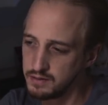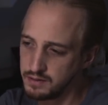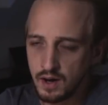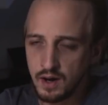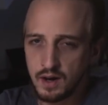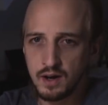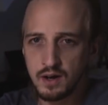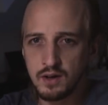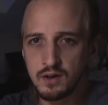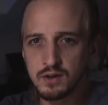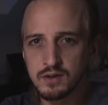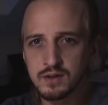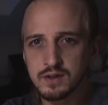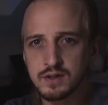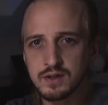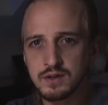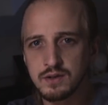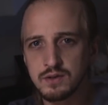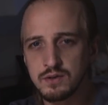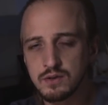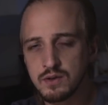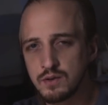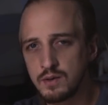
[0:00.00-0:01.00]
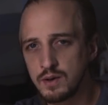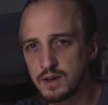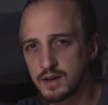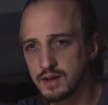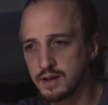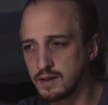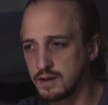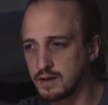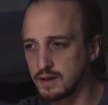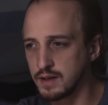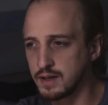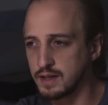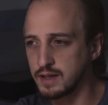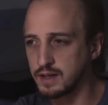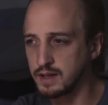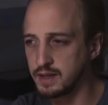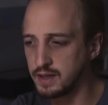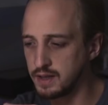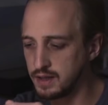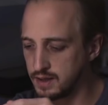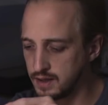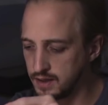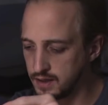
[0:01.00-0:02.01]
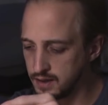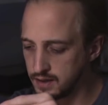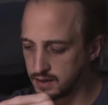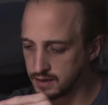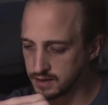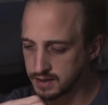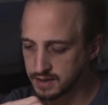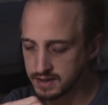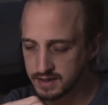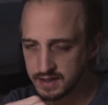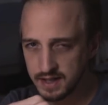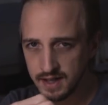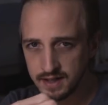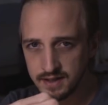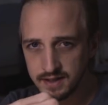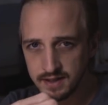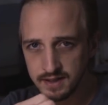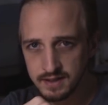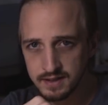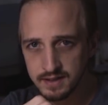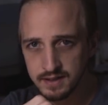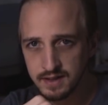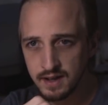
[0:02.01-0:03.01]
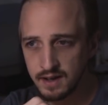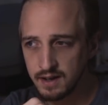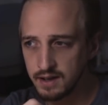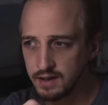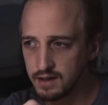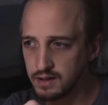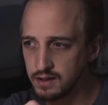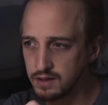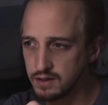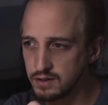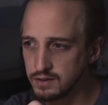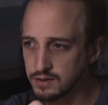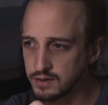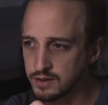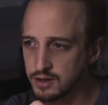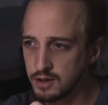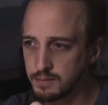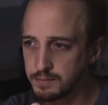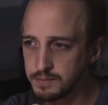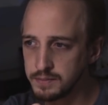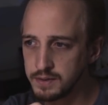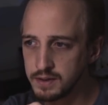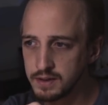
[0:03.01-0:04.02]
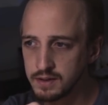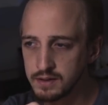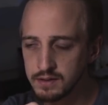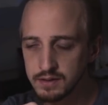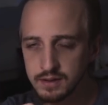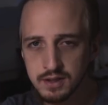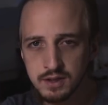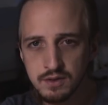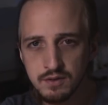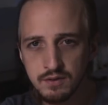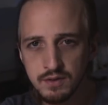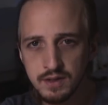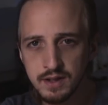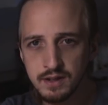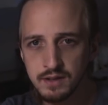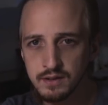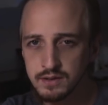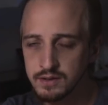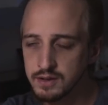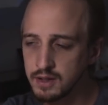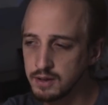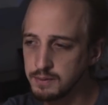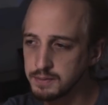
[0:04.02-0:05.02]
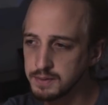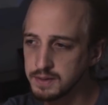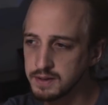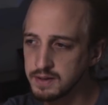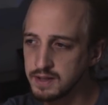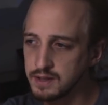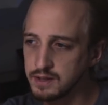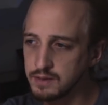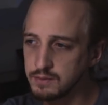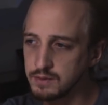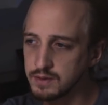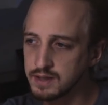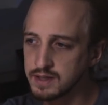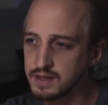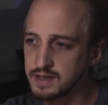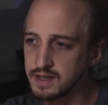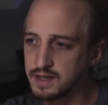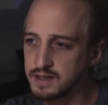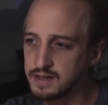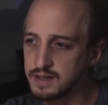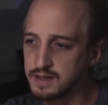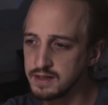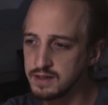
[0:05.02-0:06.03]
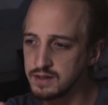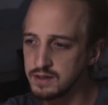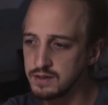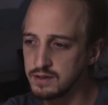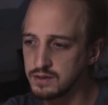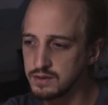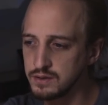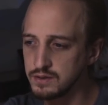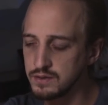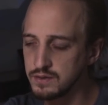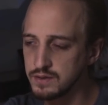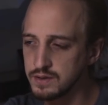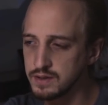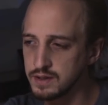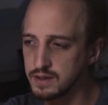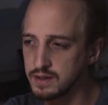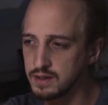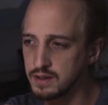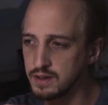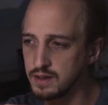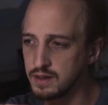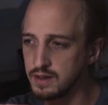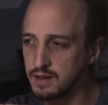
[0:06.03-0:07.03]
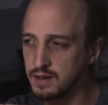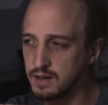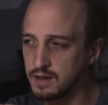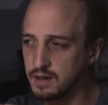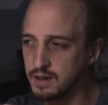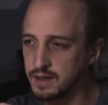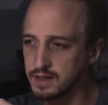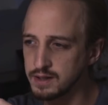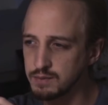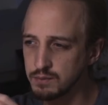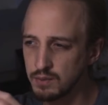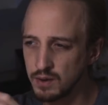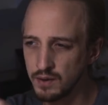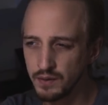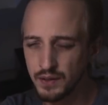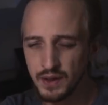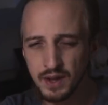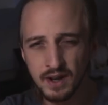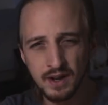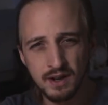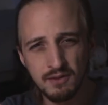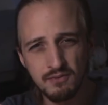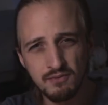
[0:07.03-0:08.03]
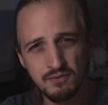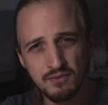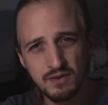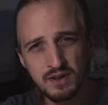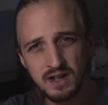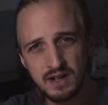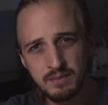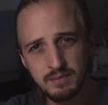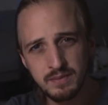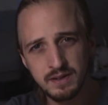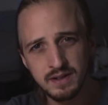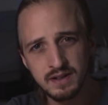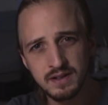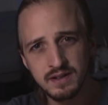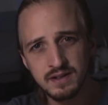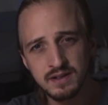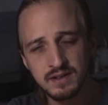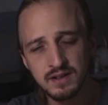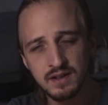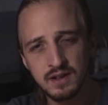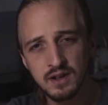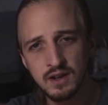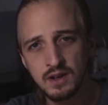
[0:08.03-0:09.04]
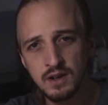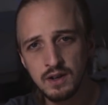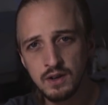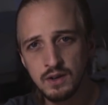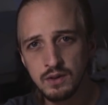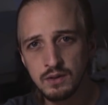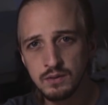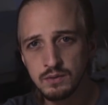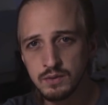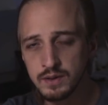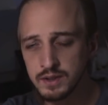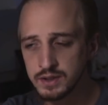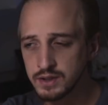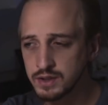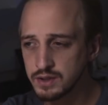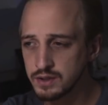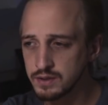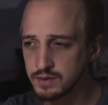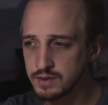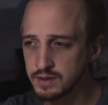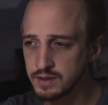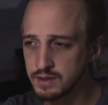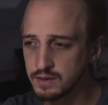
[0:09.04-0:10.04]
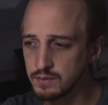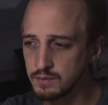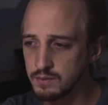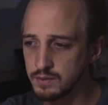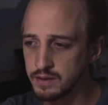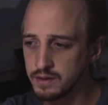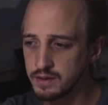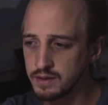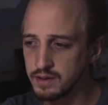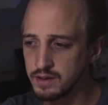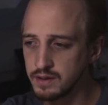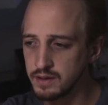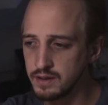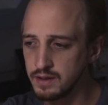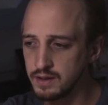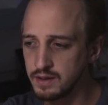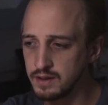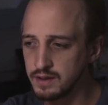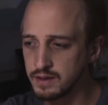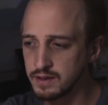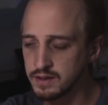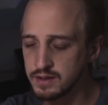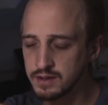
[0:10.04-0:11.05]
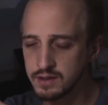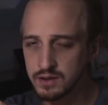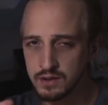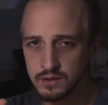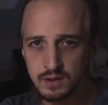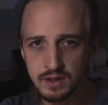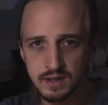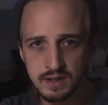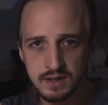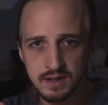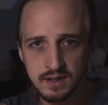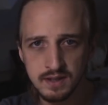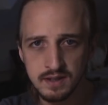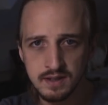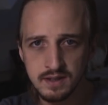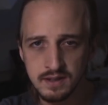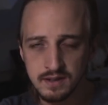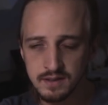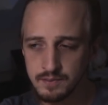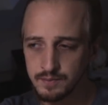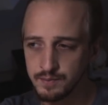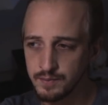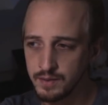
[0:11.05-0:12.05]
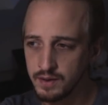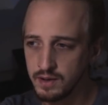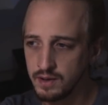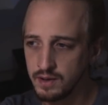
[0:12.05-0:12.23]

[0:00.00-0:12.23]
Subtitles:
I also quite like the settings dial on top, the little screen on top to tell you what settings you're using. That's one thing I really miss when shooting with the Sony system.